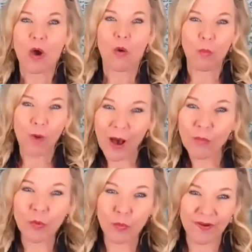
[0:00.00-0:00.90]
while
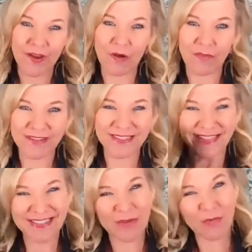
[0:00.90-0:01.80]
we're working all these
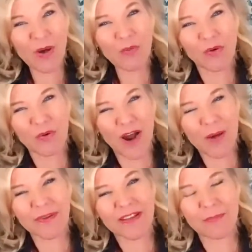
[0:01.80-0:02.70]
things and while we're
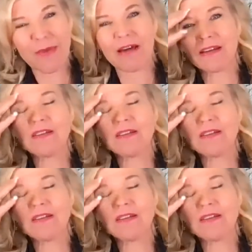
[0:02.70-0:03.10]
grappling them out.